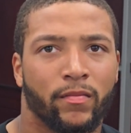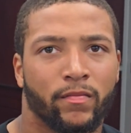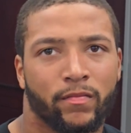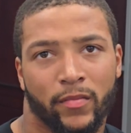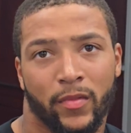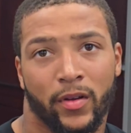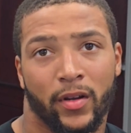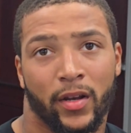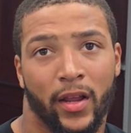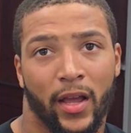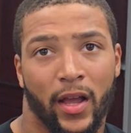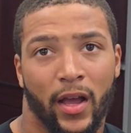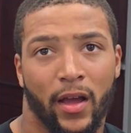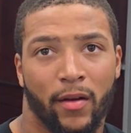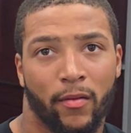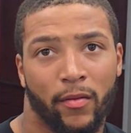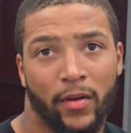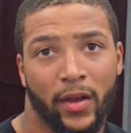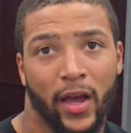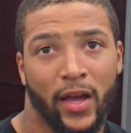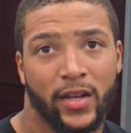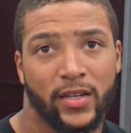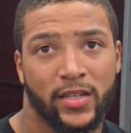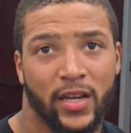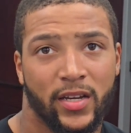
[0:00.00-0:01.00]
And we
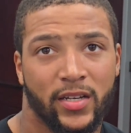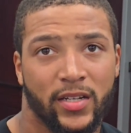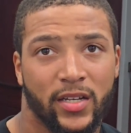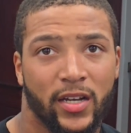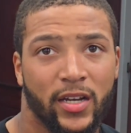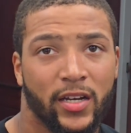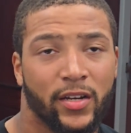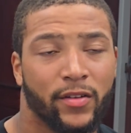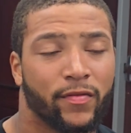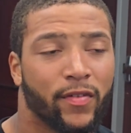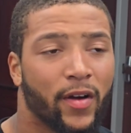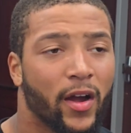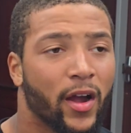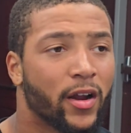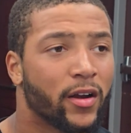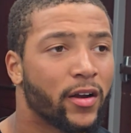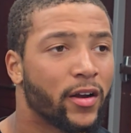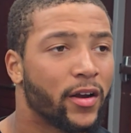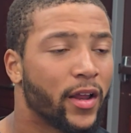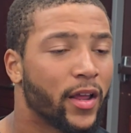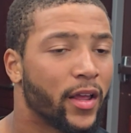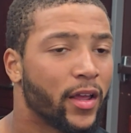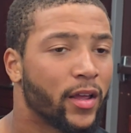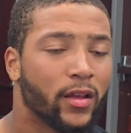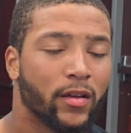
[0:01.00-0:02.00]
got tested in the fire
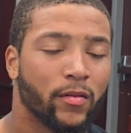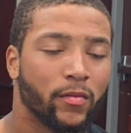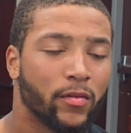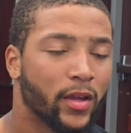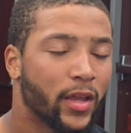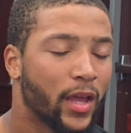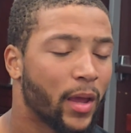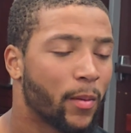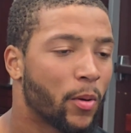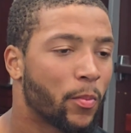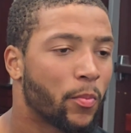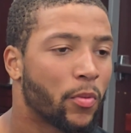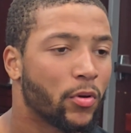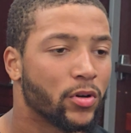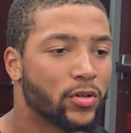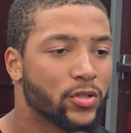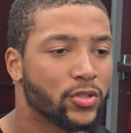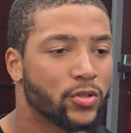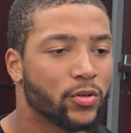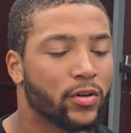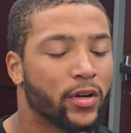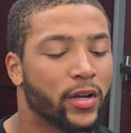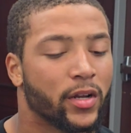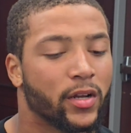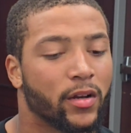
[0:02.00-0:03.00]
today, came up on the
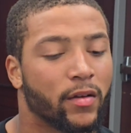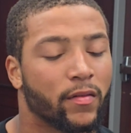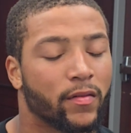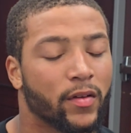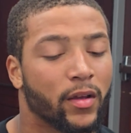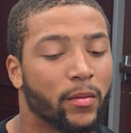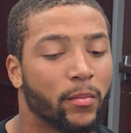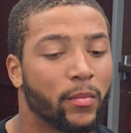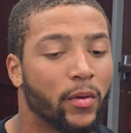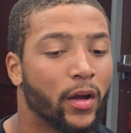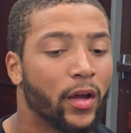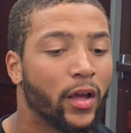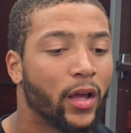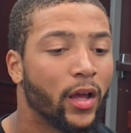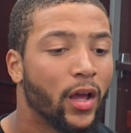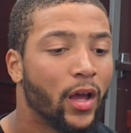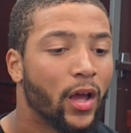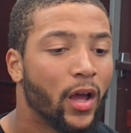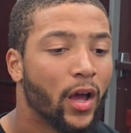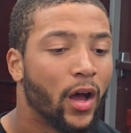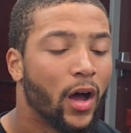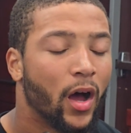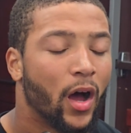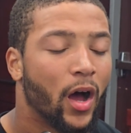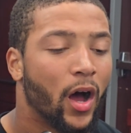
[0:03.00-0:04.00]
short end of it. But,
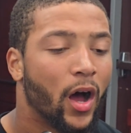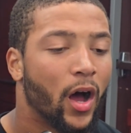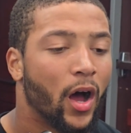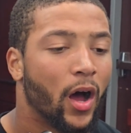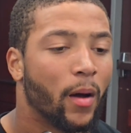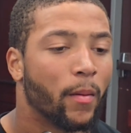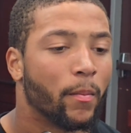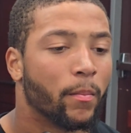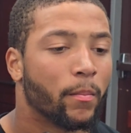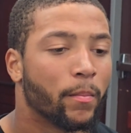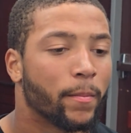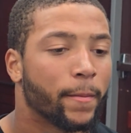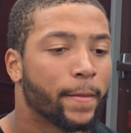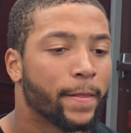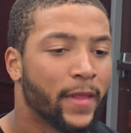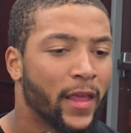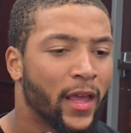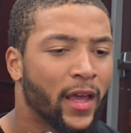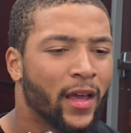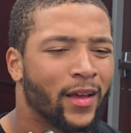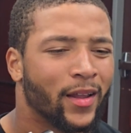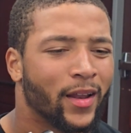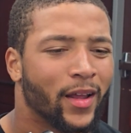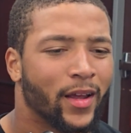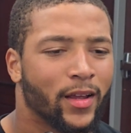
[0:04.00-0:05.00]

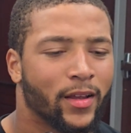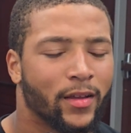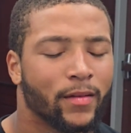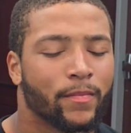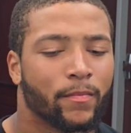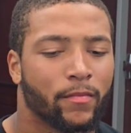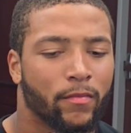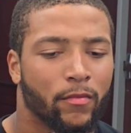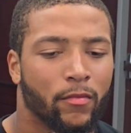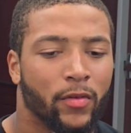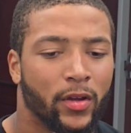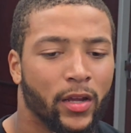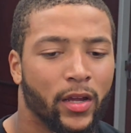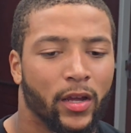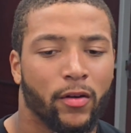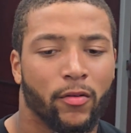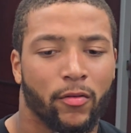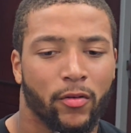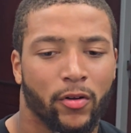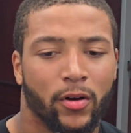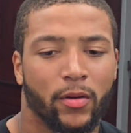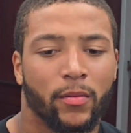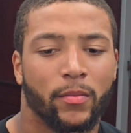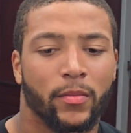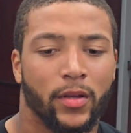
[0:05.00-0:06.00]
yeah, like, we're
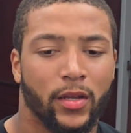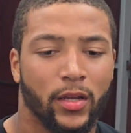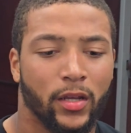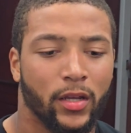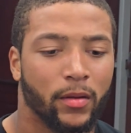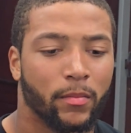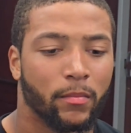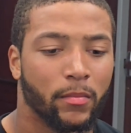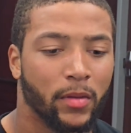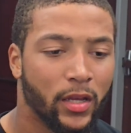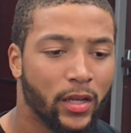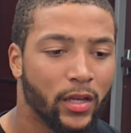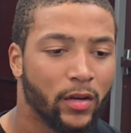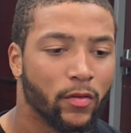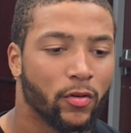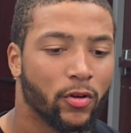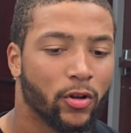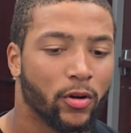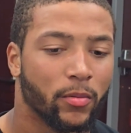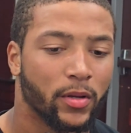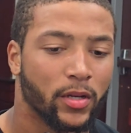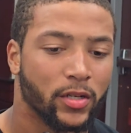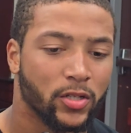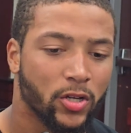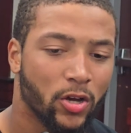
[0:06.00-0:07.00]
going to be meeting, we're going
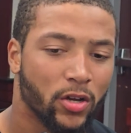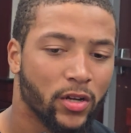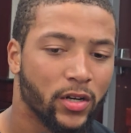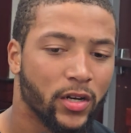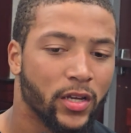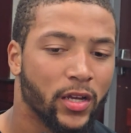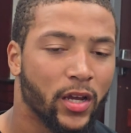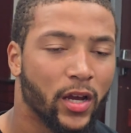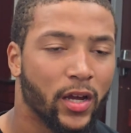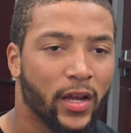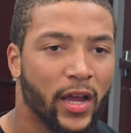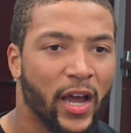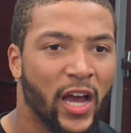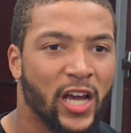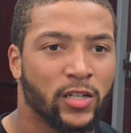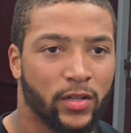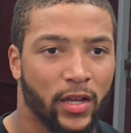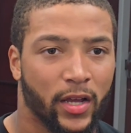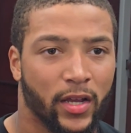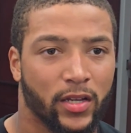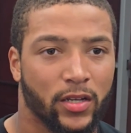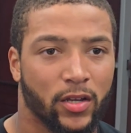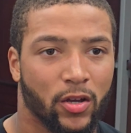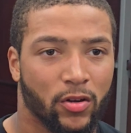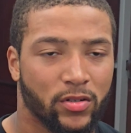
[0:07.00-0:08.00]
to be talking to young guys.
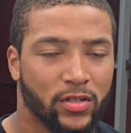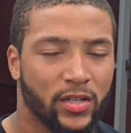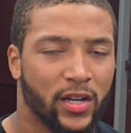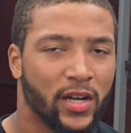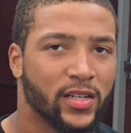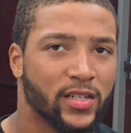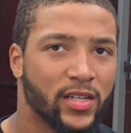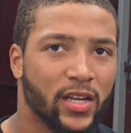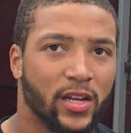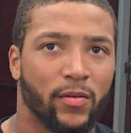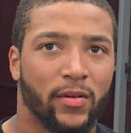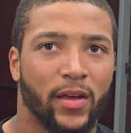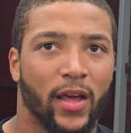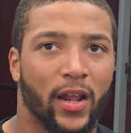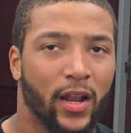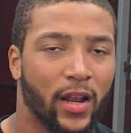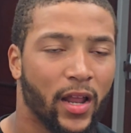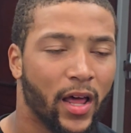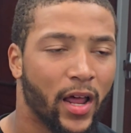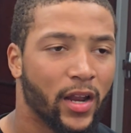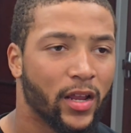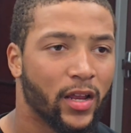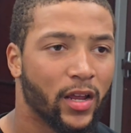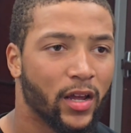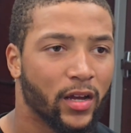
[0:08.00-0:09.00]
Like Coach Locke said, we had a
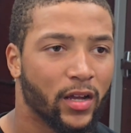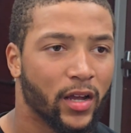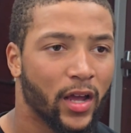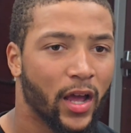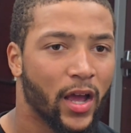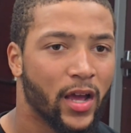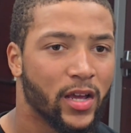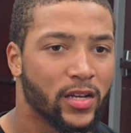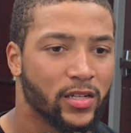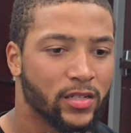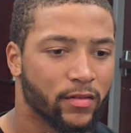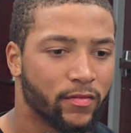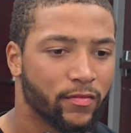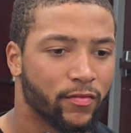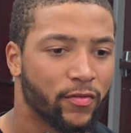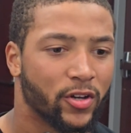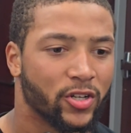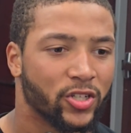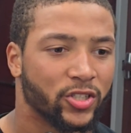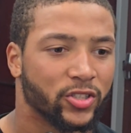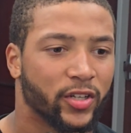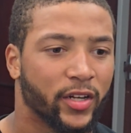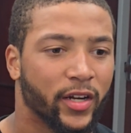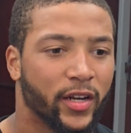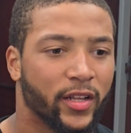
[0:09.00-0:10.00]
lot of young guys
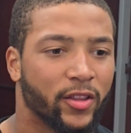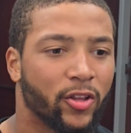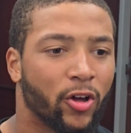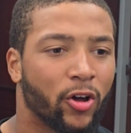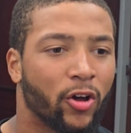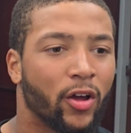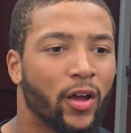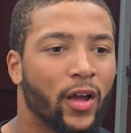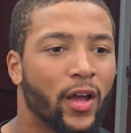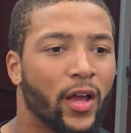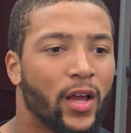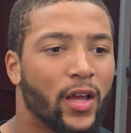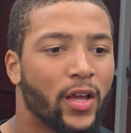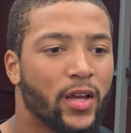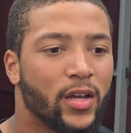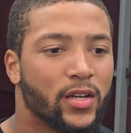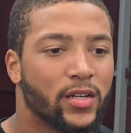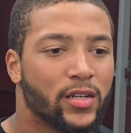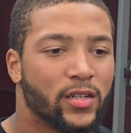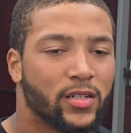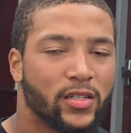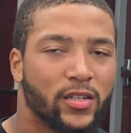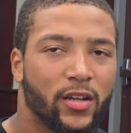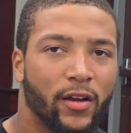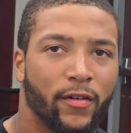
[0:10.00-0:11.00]
frustrated, thought
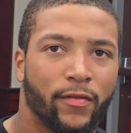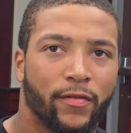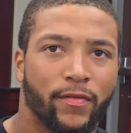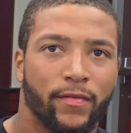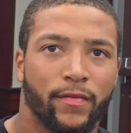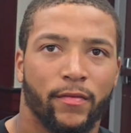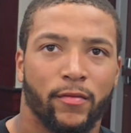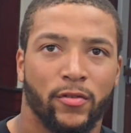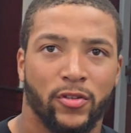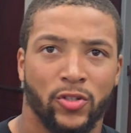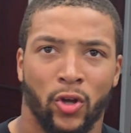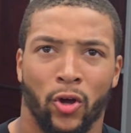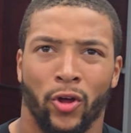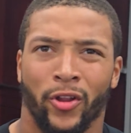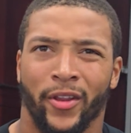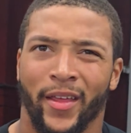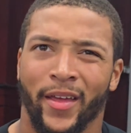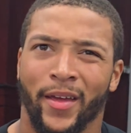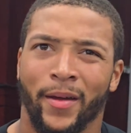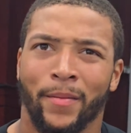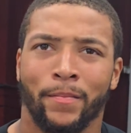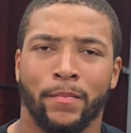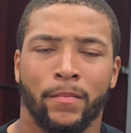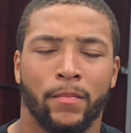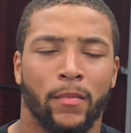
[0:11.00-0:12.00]
stuff was on
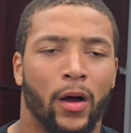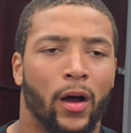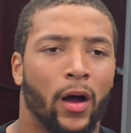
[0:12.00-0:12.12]
them.